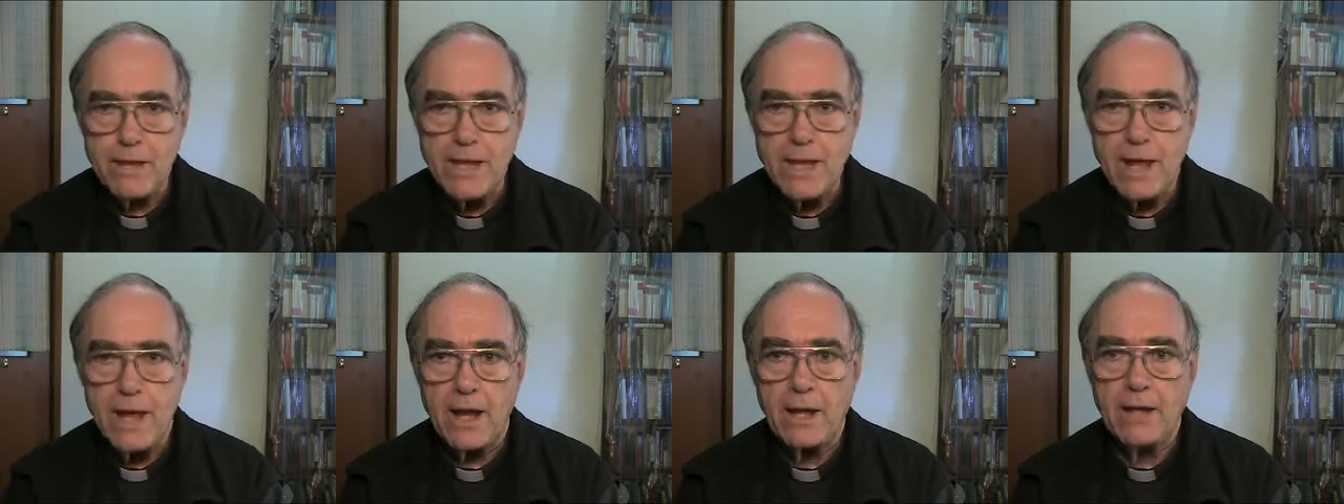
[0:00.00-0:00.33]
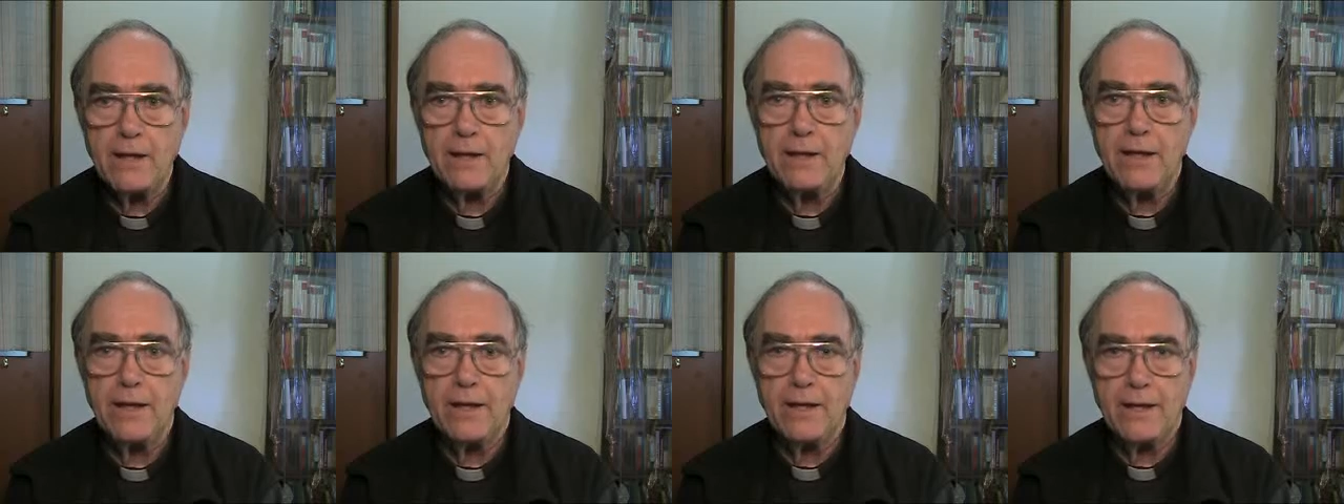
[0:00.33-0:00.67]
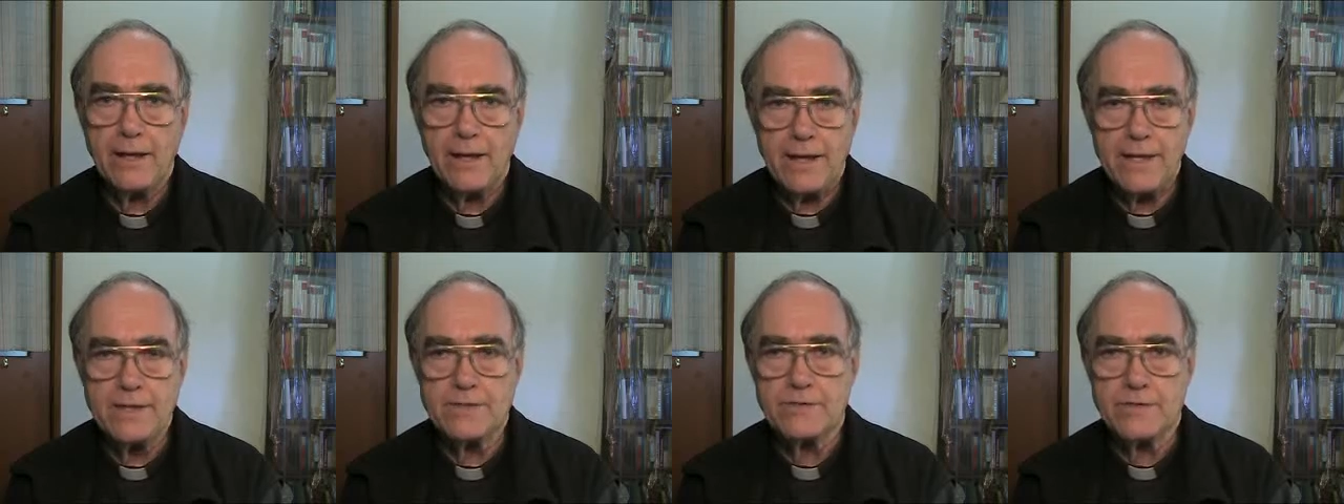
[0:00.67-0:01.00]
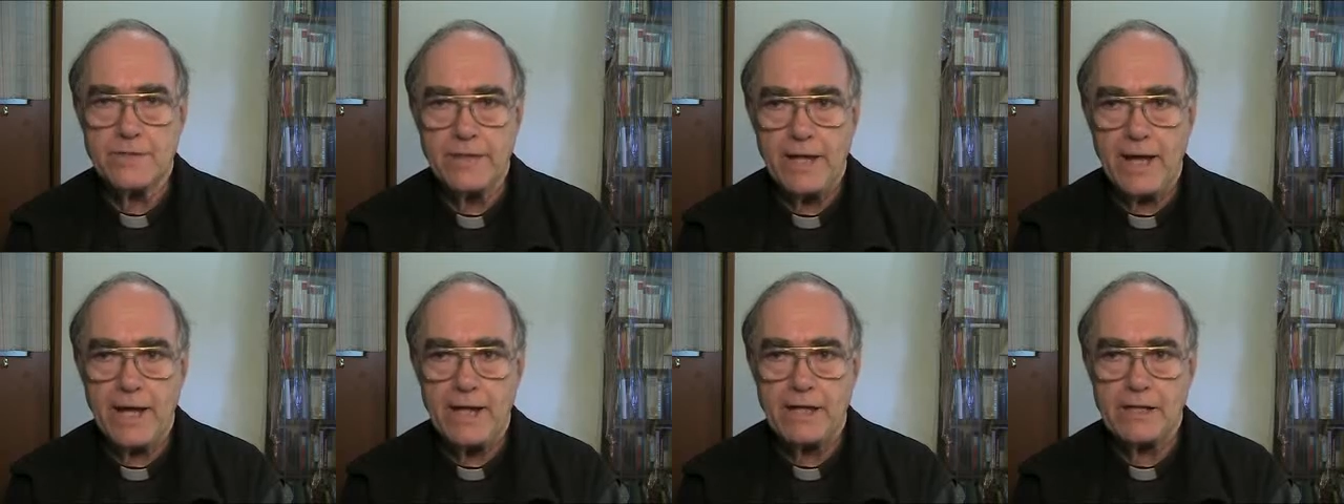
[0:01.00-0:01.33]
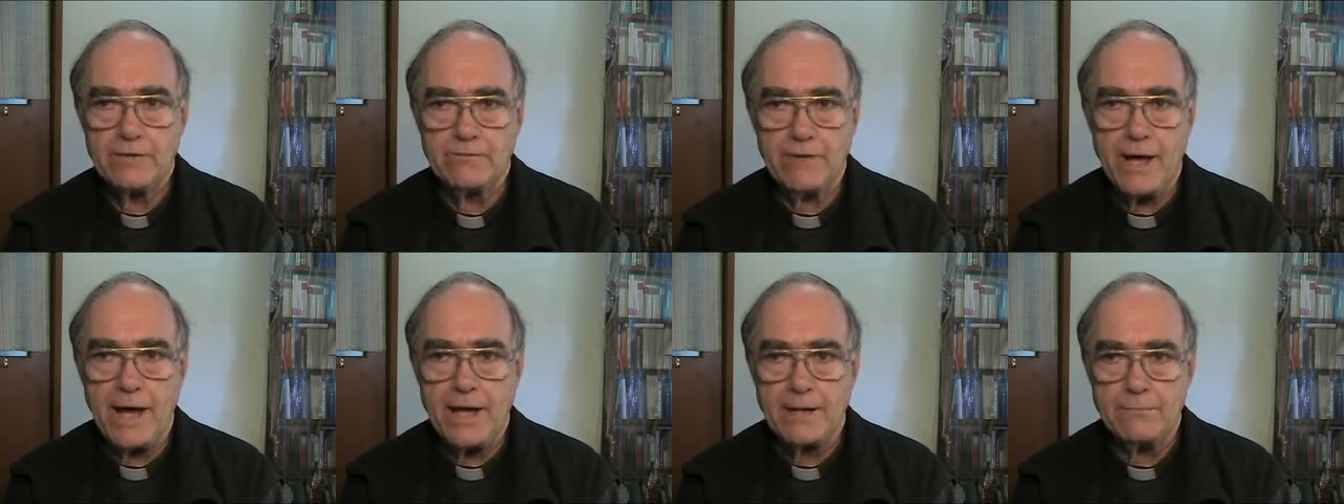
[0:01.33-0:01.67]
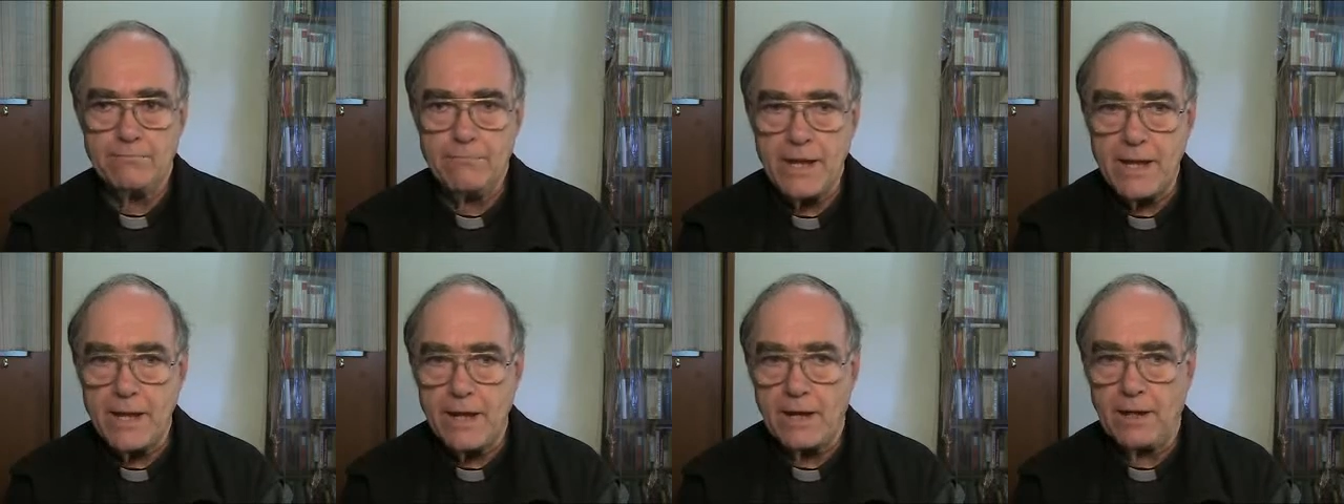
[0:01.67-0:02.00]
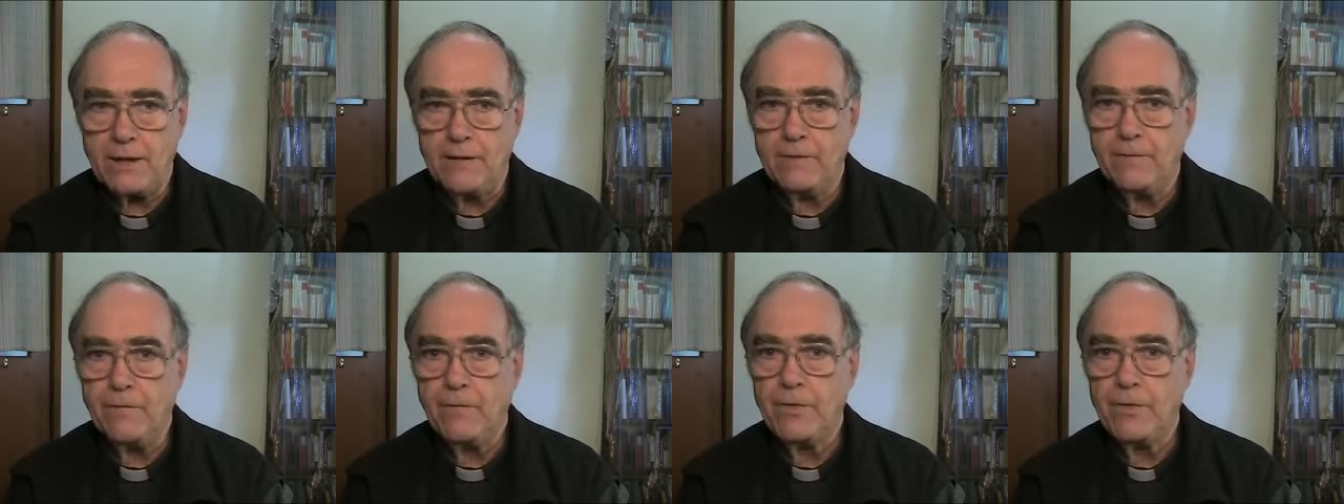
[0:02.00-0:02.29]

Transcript: being is their divine being,